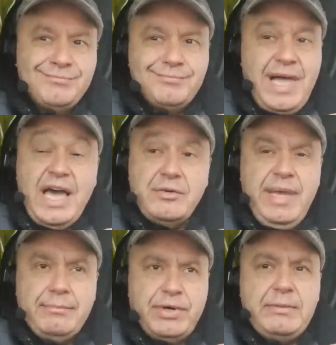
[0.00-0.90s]
how to
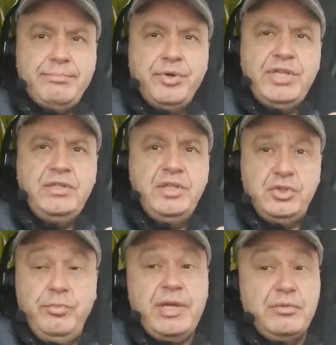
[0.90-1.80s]
make bread pudding,
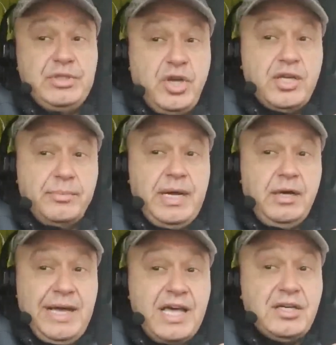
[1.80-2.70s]
you better be talking
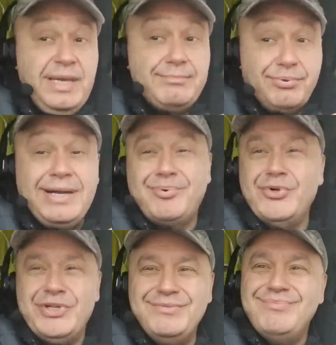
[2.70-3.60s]
about how to make bread
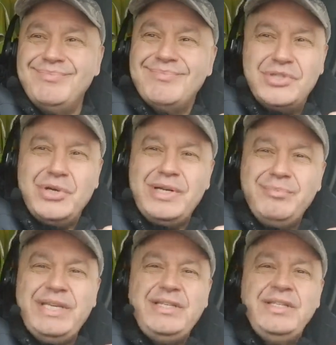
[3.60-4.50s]
pudding. You know what I
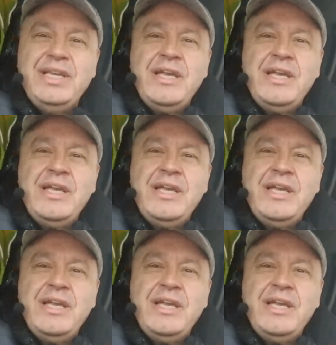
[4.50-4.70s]
mean?